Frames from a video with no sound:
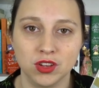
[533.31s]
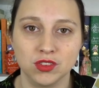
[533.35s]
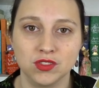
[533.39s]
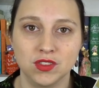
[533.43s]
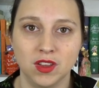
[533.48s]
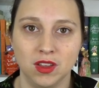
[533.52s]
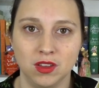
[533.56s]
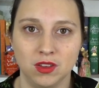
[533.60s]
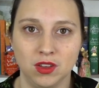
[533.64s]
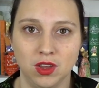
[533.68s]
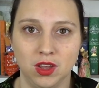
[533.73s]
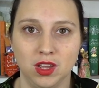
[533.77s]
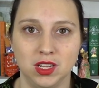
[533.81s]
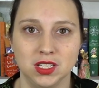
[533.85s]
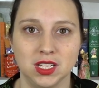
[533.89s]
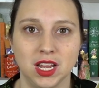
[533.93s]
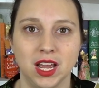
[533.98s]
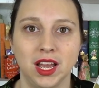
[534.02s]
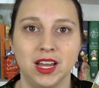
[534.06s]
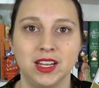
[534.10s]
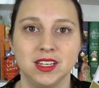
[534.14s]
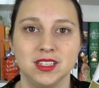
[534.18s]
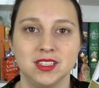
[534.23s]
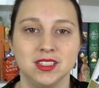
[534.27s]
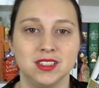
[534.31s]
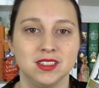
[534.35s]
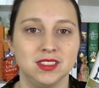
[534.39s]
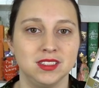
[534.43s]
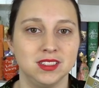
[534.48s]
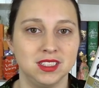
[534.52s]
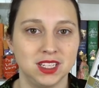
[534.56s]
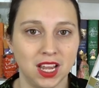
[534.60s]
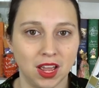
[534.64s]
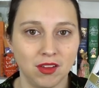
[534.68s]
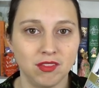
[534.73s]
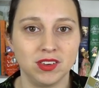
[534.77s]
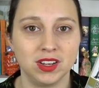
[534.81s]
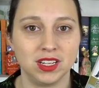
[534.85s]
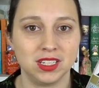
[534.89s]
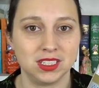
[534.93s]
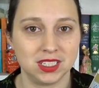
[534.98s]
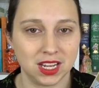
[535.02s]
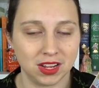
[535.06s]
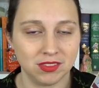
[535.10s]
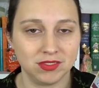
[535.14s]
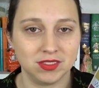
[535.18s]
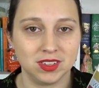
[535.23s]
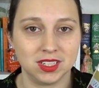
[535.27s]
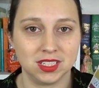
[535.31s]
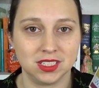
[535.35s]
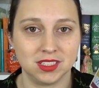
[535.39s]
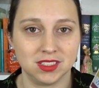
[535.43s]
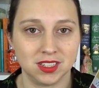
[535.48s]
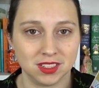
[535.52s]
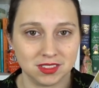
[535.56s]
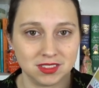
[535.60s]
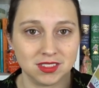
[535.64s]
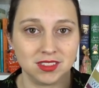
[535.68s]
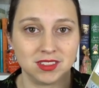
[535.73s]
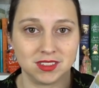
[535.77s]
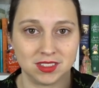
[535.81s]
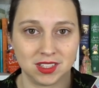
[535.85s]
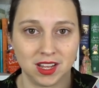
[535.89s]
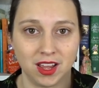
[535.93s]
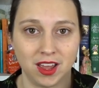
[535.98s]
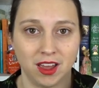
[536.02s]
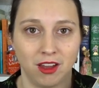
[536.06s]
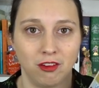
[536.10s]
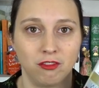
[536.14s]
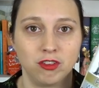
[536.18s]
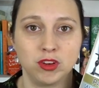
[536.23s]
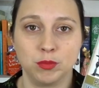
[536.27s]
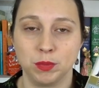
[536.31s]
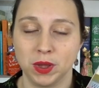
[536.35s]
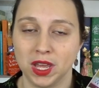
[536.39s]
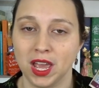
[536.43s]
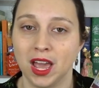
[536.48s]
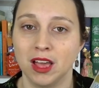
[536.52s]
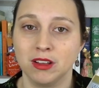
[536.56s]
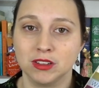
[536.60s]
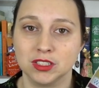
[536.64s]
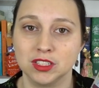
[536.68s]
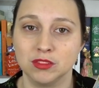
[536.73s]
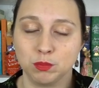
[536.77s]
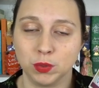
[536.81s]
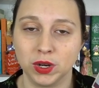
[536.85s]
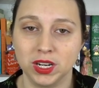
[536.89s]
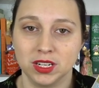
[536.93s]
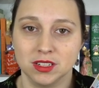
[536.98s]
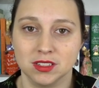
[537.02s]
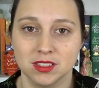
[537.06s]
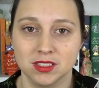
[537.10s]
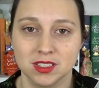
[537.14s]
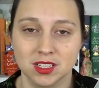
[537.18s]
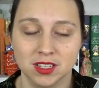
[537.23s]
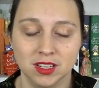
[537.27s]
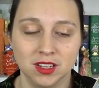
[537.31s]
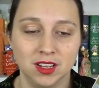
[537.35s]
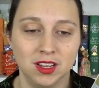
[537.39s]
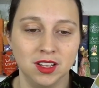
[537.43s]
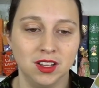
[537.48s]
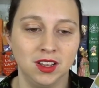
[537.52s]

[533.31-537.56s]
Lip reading: so good and definitely, definitely doesn't deserve to be out of print.